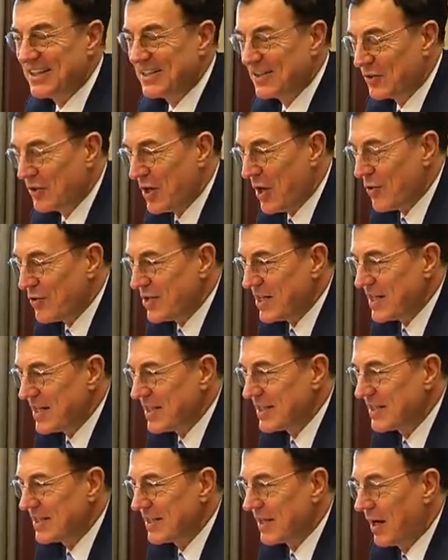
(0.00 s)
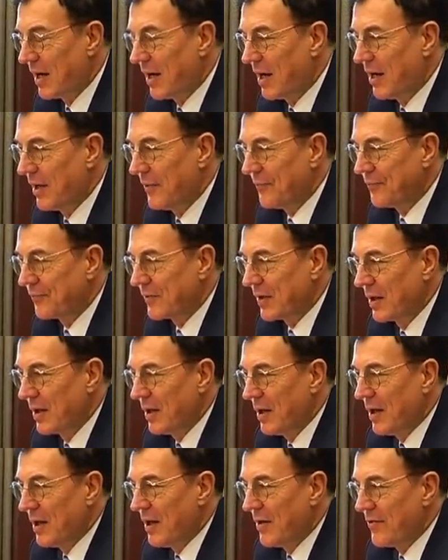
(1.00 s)
So nowadays,
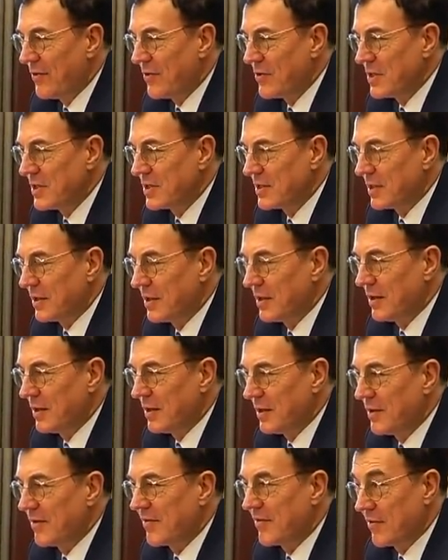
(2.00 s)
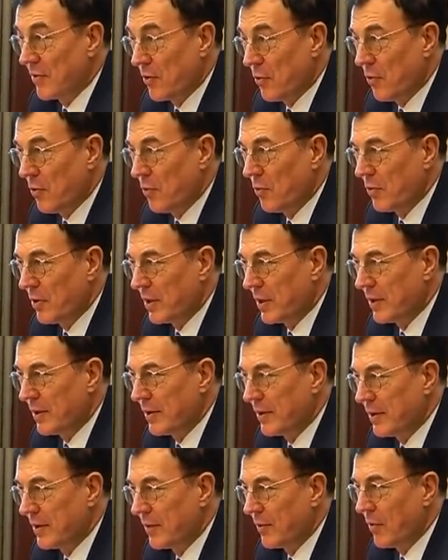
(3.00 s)
there is in Seoul
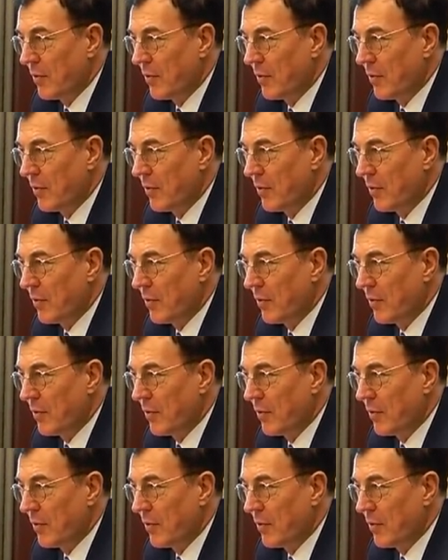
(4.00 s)
and in